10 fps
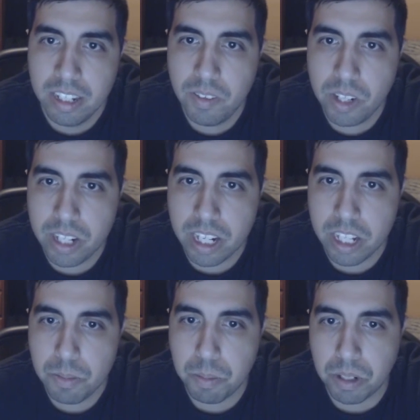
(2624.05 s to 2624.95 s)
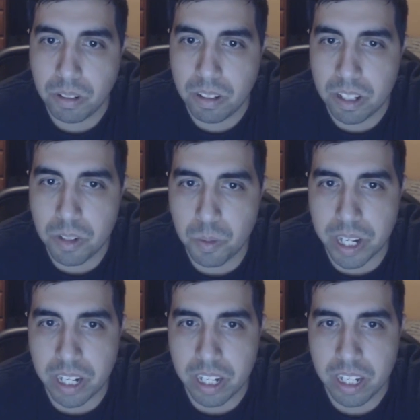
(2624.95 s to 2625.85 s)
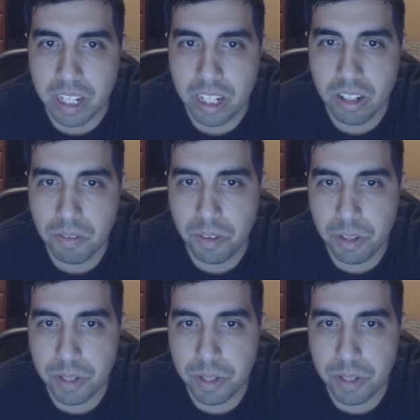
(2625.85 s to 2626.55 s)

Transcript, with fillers: If you can take this ball, you win. You're free